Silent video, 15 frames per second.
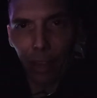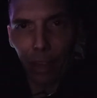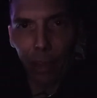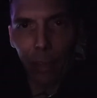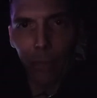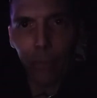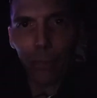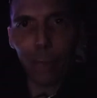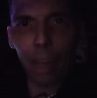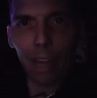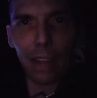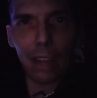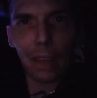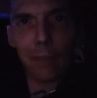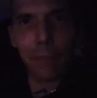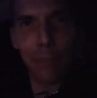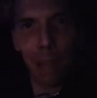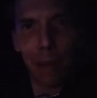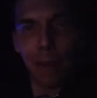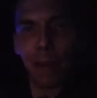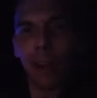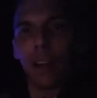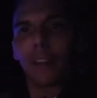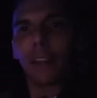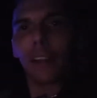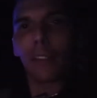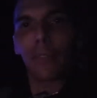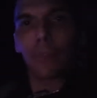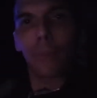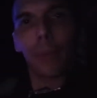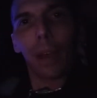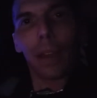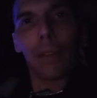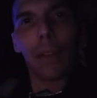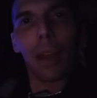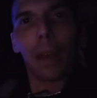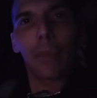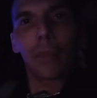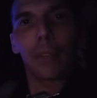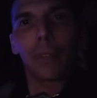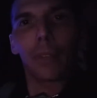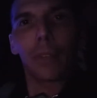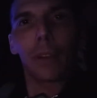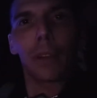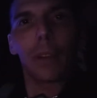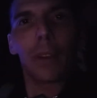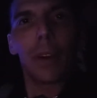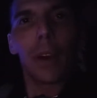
through my thumbnail. That's right, absolutely.